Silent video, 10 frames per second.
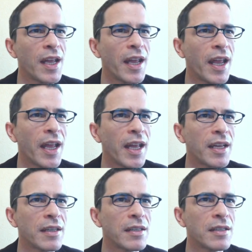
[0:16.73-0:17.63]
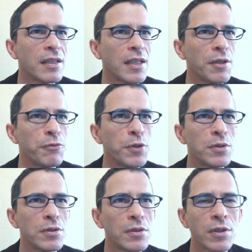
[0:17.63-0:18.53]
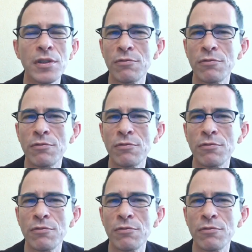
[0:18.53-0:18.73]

And if you learn to